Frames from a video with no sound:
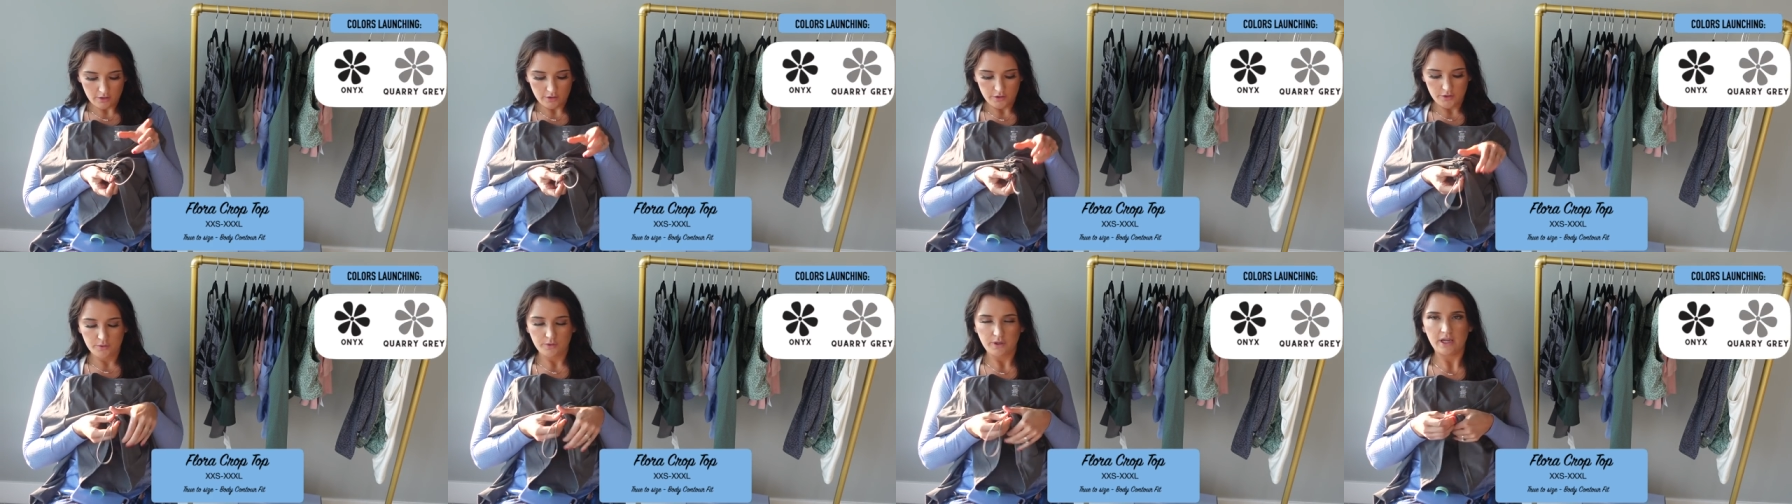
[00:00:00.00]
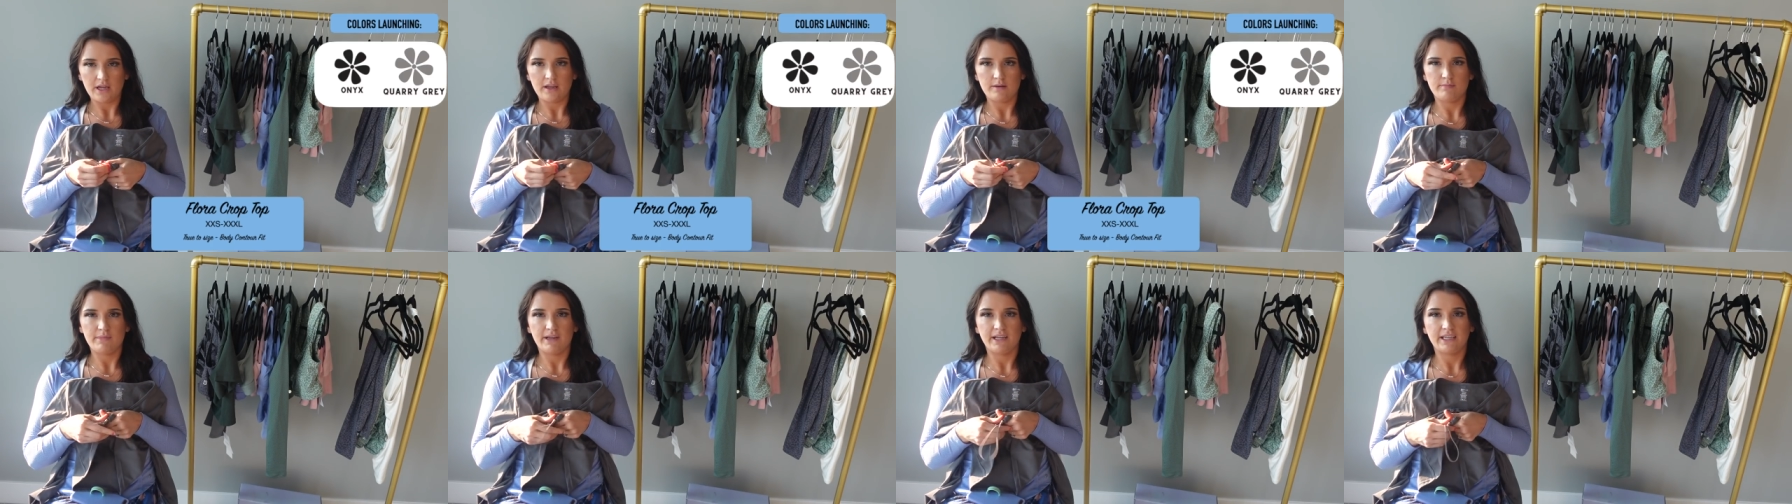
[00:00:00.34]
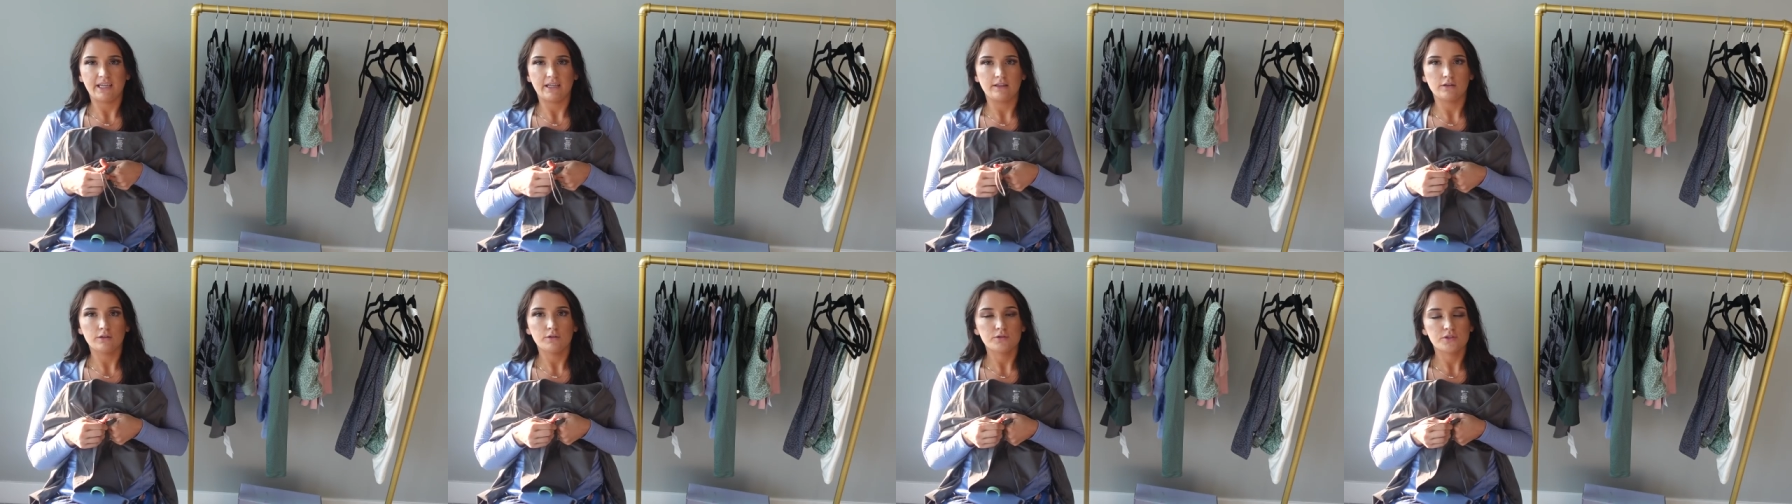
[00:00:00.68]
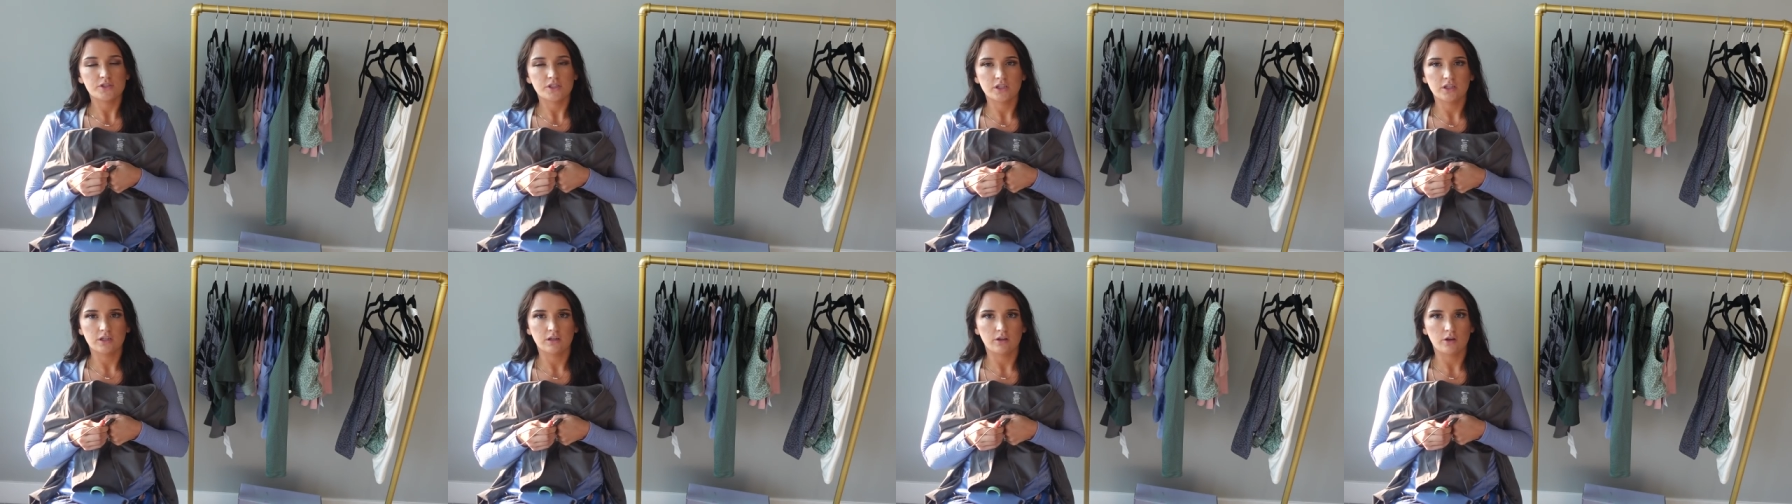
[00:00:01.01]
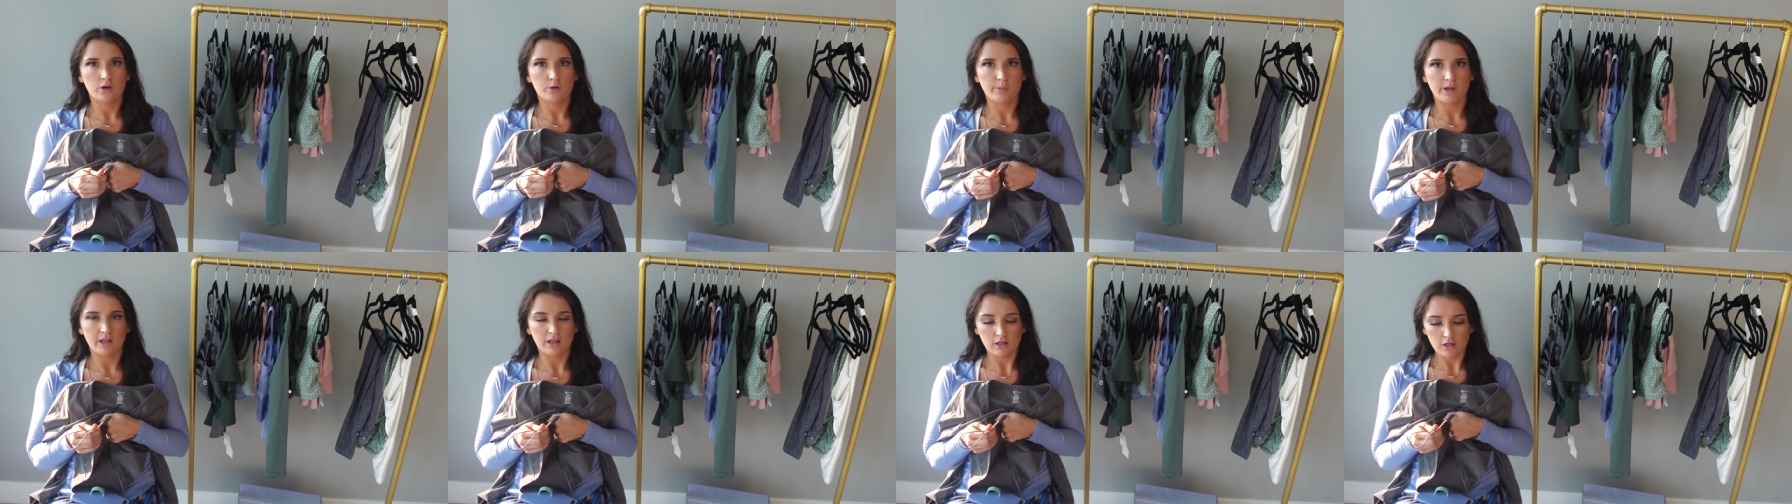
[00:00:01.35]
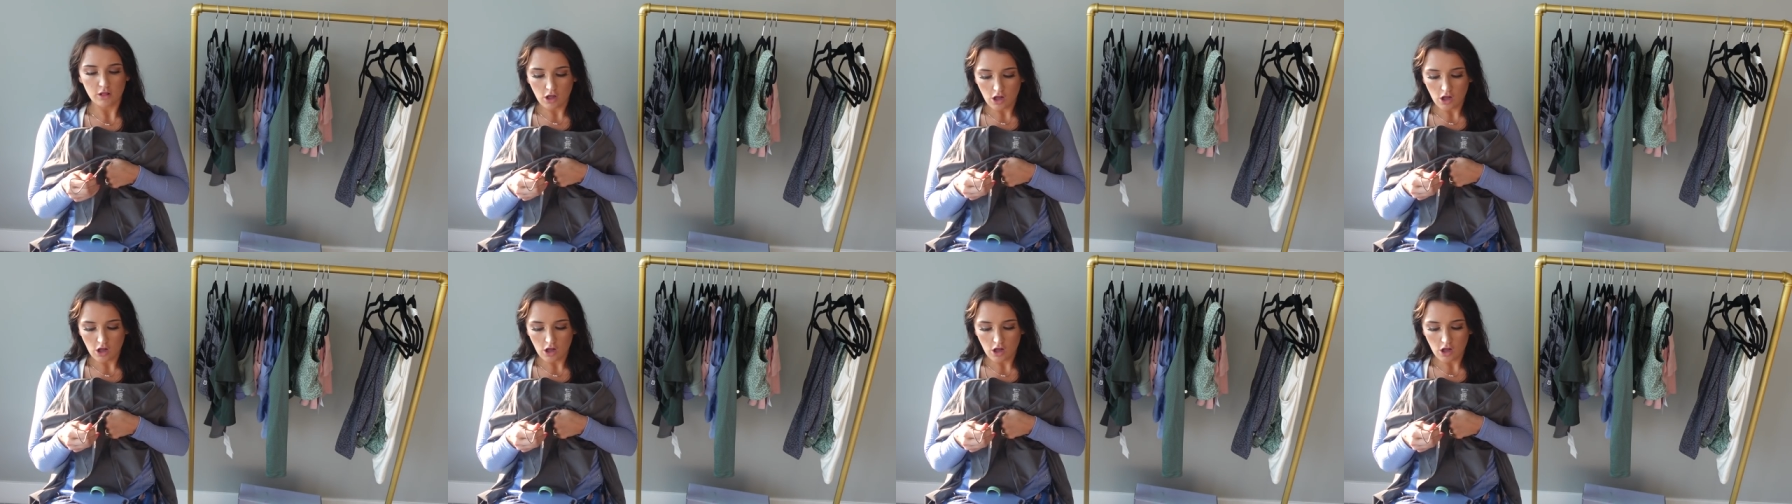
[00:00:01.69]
or you can make it looser and a little bit